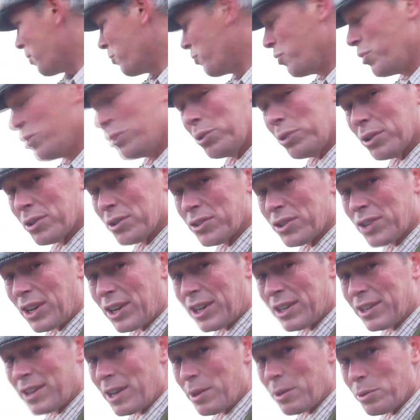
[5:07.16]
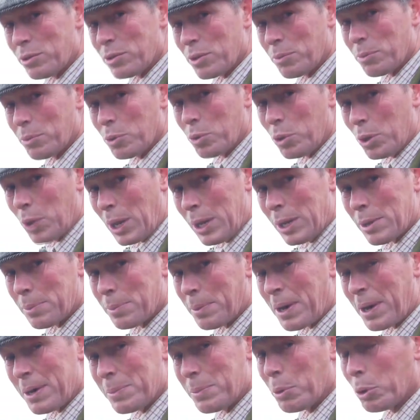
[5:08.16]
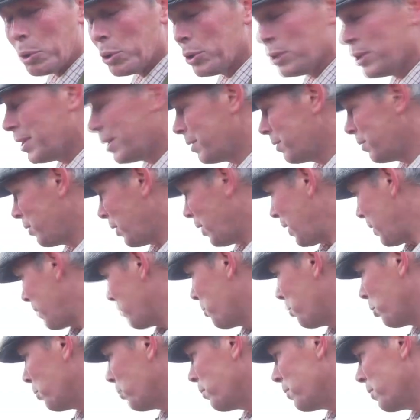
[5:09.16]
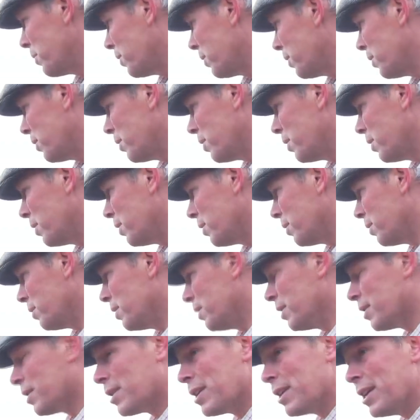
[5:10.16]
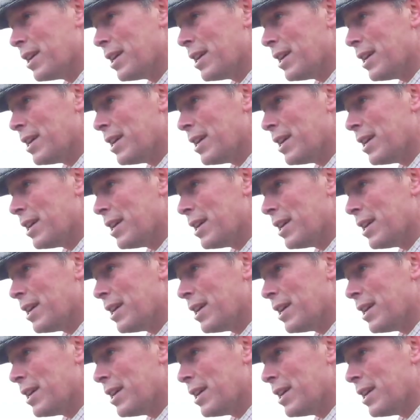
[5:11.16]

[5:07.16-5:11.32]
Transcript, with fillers: real concern now is I'm going to end up eyeball to eyeball with the deer.